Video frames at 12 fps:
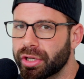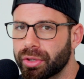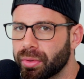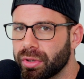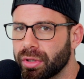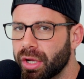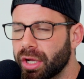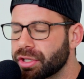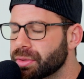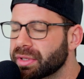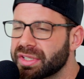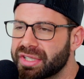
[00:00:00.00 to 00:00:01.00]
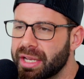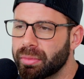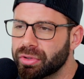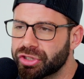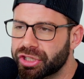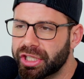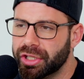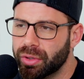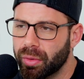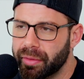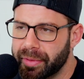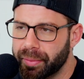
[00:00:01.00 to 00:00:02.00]
who are doing the same old shit you
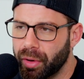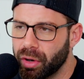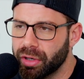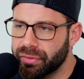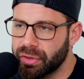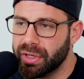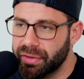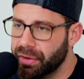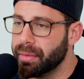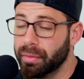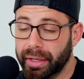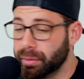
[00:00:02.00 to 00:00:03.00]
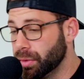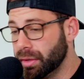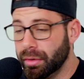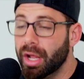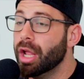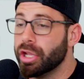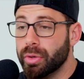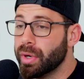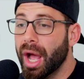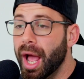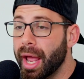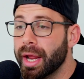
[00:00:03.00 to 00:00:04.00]
don't want to be a part of. You need to find, like, when you and
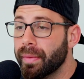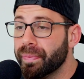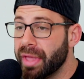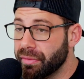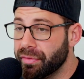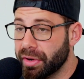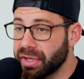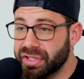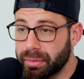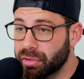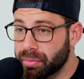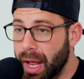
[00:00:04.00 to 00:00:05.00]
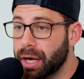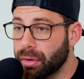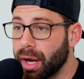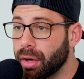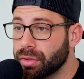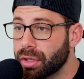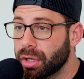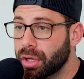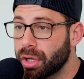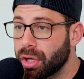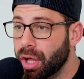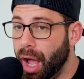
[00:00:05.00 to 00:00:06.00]
I have a very similar background.
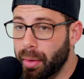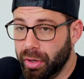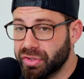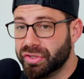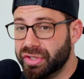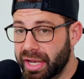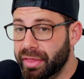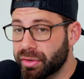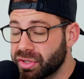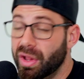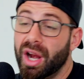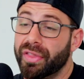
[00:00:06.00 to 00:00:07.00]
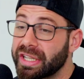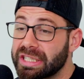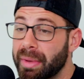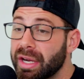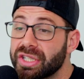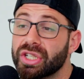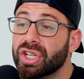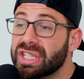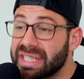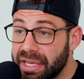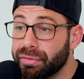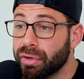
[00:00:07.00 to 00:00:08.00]
I would also say there's a lot of things about us that are
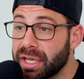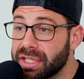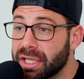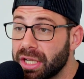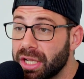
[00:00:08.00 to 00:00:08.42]
different.